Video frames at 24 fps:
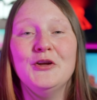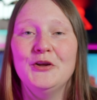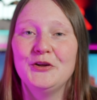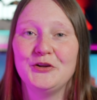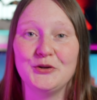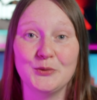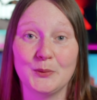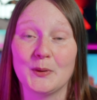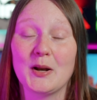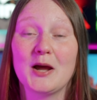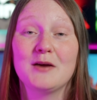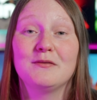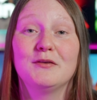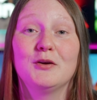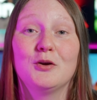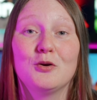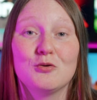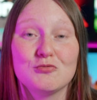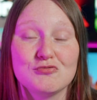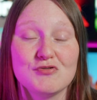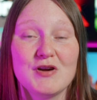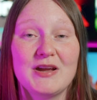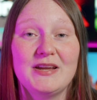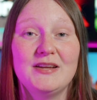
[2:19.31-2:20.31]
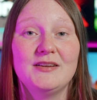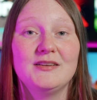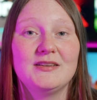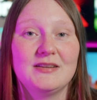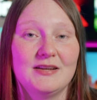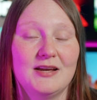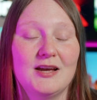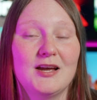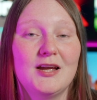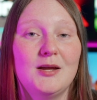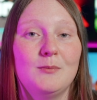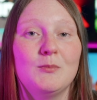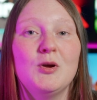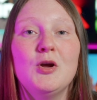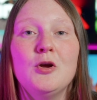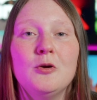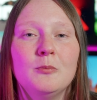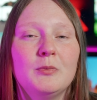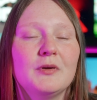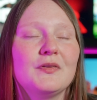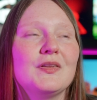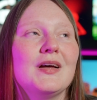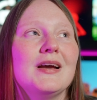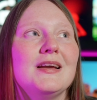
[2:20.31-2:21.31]
you would have a great time.
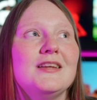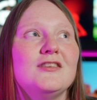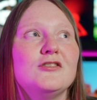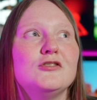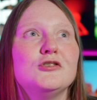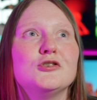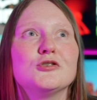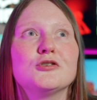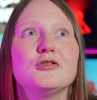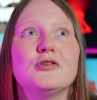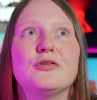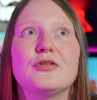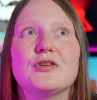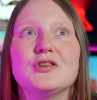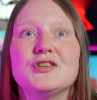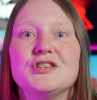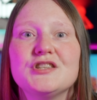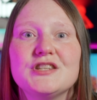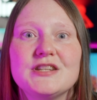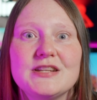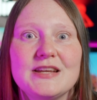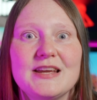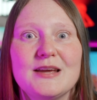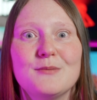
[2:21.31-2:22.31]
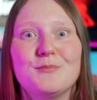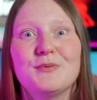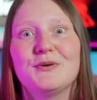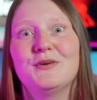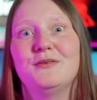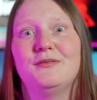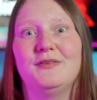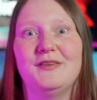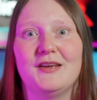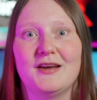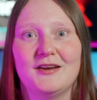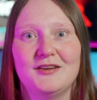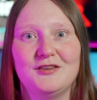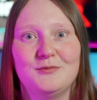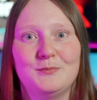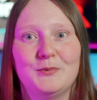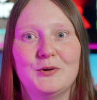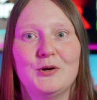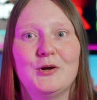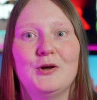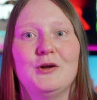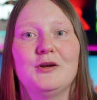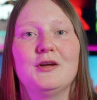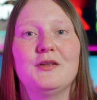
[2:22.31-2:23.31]
But that is just the tip of the
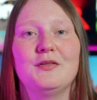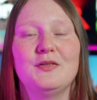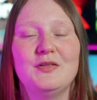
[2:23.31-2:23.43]
iceberg.